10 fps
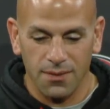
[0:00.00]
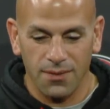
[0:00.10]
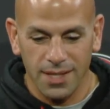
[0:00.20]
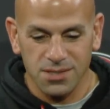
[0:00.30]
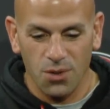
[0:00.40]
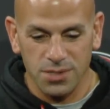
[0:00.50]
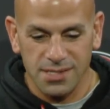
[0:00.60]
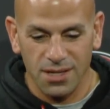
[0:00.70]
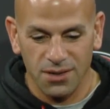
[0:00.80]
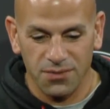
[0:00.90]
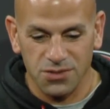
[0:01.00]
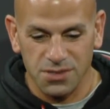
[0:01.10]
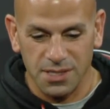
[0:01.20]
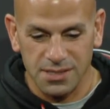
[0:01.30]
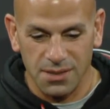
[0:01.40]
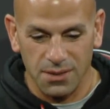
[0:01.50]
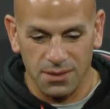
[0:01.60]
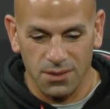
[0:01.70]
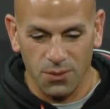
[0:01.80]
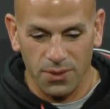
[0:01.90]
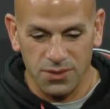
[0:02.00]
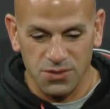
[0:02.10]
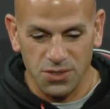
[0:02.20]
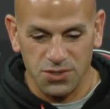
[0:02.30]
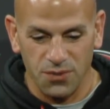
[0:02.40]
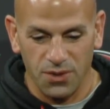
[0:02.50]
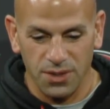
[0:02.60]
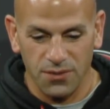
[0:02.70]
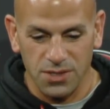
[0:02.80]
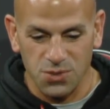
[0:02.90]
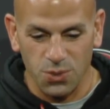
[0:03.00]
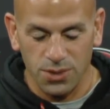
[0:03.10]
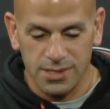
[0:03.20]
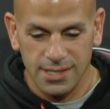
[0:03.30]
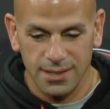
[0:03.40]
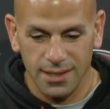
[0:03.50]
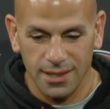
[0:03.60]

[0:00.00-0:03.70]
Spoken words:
that's always tough just because of the way the structure of our defense works.